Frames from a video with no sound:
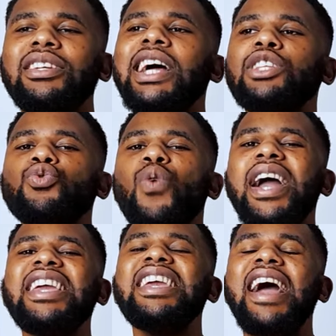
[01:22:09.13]
that's
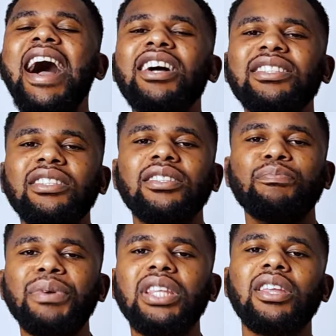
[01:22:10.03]
why he
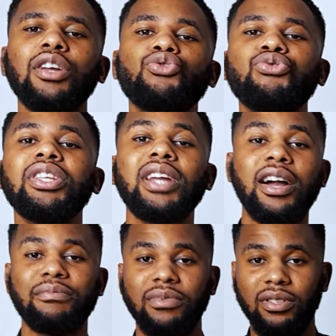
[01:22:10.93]
asked Peter three
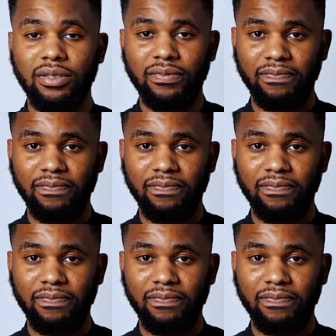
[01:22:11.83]
times.